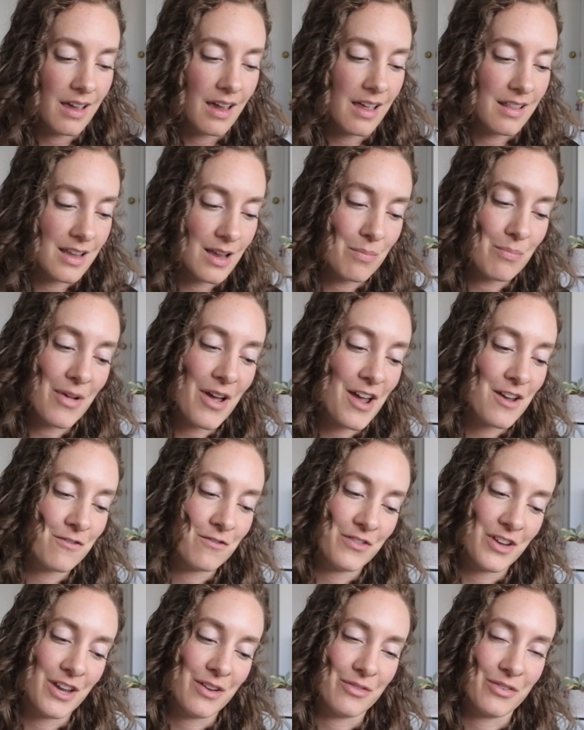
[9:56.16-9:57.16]
And then my
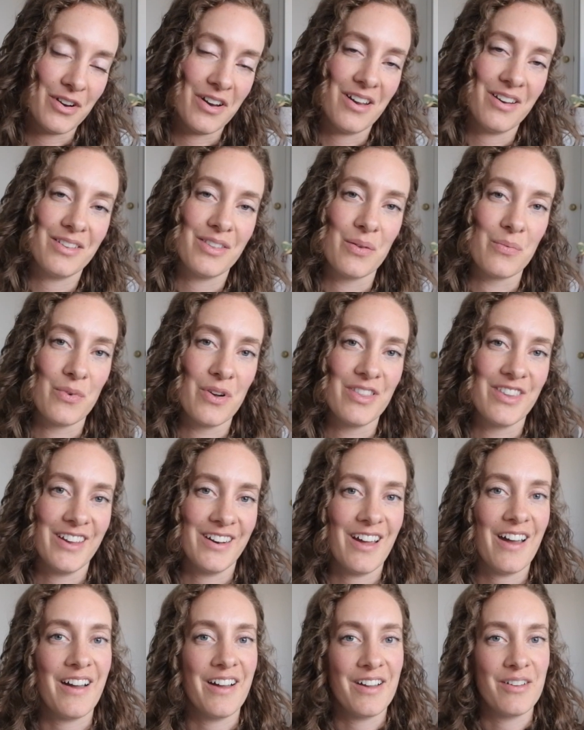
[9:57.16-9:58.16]
favorite, the one
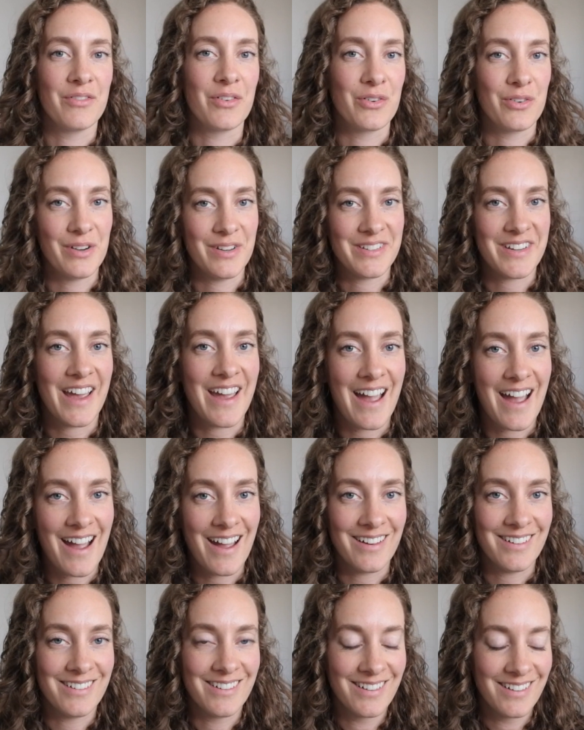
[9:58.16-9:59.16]
that I've always
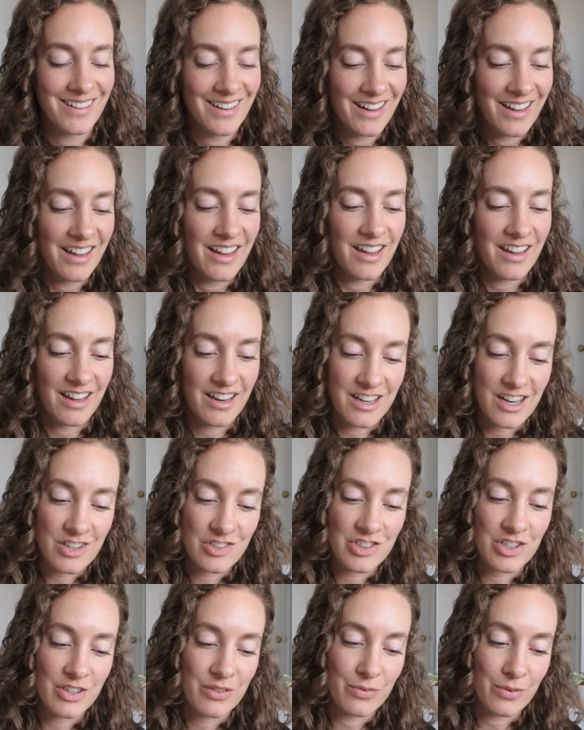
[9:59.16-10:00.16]
had, an
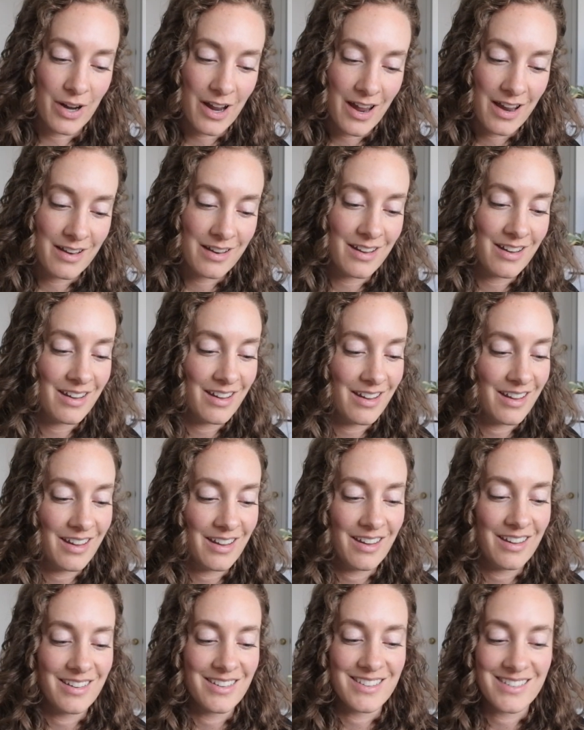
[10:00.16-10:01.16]
itchy red
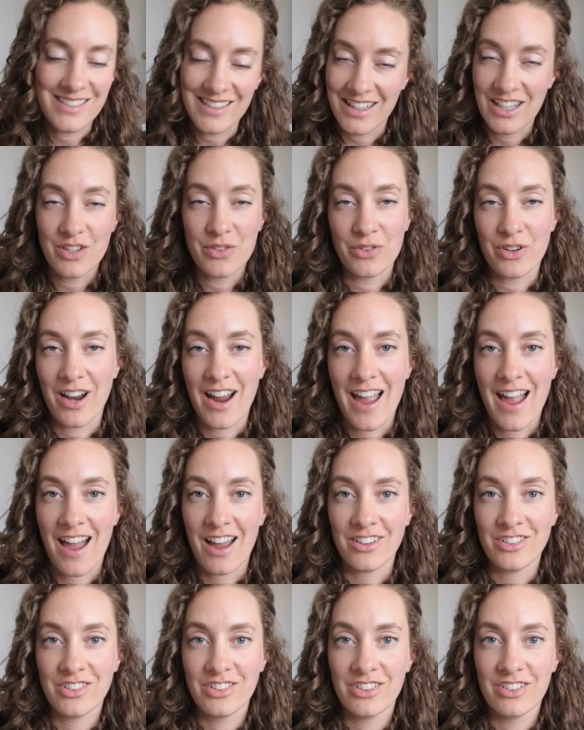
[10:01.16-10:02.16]
skin
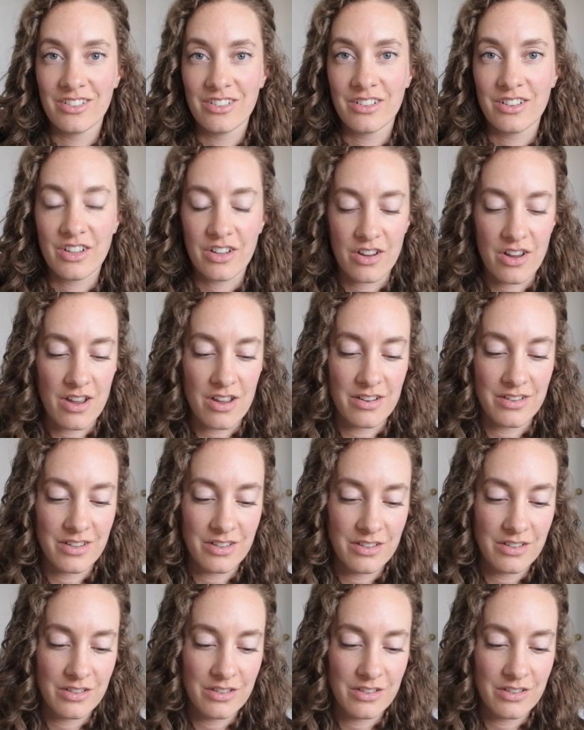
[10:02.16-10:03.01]
rash called